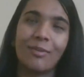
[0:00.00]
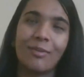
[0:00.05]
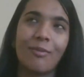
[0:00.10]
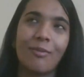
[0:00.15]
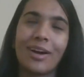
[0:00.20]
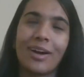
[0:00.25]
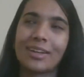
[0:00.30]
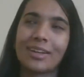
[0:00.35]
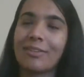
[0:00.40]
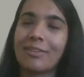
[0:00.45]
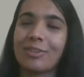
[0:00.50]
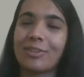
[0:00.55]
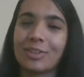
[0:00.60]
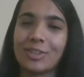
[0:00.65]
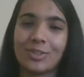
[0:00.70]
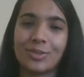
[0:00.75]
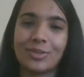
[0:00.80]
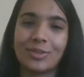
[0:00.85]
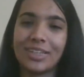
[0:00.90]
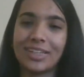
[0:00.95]
Worked there for
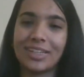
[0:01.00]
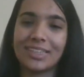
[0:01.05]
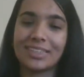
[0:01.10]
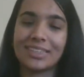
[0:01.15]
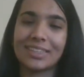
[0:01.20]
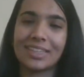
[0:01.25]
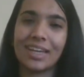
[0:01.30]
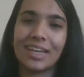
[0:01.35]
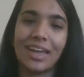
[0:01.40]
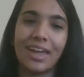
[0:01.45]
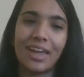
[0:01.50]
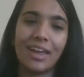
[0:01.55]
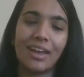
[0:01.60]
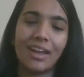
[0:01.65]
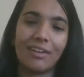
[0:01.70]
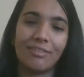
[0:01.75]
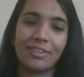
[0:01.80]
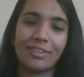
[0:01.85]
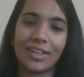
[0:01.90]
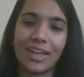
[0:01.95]
2 years, and
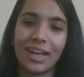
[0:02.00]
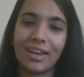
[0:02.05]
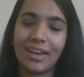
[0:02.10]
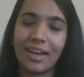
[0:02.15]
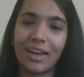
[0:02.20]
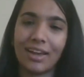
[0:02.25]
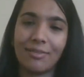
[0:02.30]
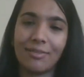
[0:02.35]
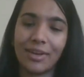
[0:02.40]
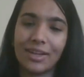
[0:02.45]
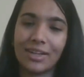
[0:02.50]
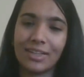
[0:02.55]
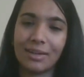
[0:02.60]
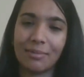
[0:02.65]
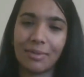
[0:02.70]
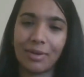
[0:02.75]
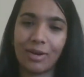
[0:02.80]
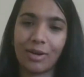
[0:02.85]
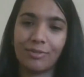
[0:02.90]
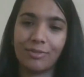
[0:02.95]
after that I went
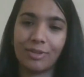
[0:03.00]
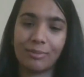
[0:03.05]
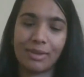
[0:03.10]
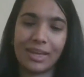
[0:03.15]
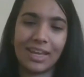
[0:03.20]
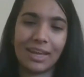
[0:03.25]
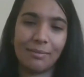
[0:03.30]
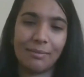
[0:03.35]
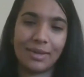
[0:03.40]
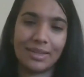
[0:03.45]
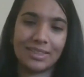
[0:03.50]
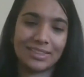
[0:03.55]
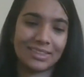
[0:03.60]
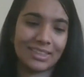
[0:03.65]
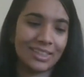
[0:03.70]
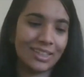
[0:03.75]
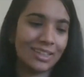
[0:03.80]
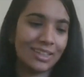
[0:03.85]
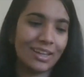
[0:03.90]
abroad for my MS